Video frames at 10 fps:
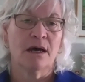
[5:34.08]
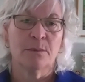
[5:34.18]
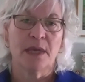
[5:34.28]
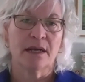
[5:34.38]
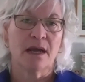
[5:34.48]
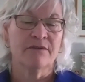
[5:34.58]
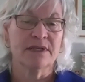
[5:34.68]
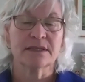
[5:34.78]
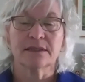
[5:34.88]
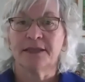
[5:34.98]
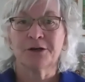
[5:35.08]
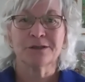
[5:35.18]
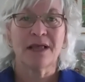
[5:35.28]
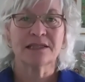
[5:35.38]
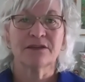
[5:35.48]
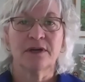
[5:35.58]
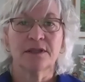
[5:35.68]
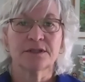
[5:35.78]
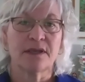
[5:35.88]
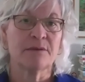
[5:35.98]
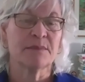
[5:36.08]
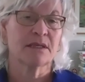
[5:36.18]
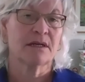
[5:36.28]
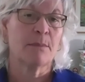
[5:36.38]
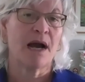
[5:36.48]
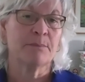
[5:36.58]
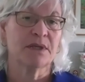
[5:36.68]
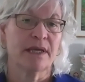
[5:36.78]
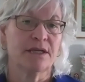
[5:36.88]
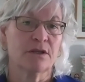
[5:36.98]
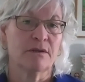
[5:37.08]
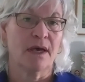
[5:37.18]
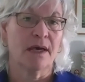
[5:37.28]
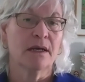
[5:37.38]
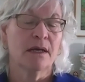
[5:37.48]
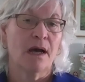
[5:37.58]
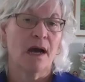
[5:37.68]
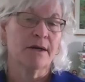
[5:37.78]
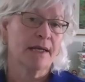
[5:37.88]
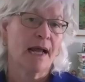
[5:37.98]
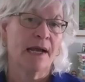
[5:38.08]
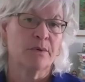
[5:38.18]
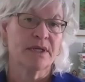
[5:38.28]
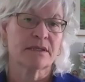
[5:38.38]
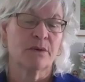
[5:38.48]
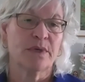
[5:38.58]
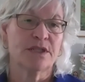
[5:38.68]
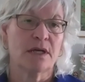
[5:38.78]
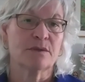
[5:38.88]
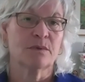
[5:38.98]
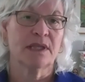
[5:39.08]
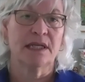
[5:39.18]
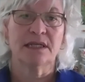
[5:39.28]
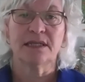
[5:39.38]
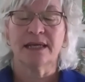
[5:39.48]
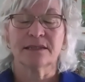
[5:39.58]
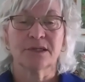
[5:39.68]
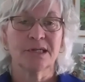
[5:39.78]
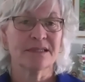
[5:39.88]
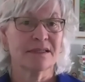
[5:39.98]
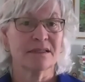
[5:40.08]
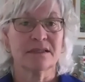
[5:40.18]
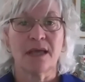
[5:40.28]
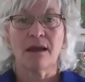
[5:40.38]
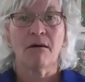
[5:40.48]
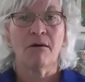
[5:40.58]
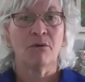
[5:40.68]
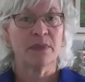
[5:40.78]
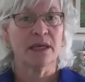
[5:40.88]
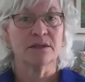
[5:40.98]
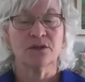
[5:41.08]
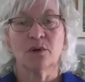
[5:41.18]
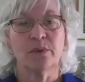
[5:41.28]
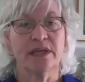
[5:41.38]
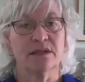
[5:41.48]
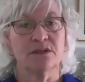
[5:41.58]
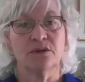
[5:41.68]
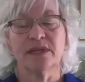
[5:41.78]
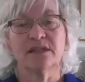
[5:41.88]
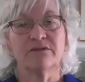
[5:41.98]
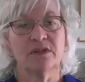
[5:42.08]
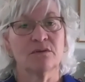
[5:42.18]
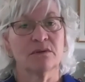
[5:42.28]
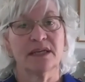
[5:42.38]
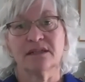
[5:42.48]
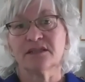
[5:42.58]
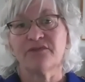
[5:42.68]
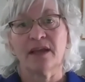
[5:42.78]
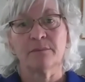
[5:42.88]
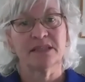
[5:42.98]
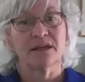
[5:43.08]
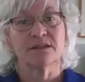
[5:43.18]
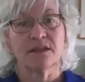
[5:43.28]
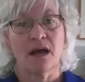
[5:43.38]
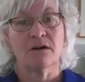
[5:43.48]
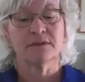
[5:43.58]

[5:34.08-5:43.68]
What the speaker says: obviously there's lots of other segments in our population that are at high risk, and we just really need to take it seriously and stay home and do what we can do individually and as families ourselves.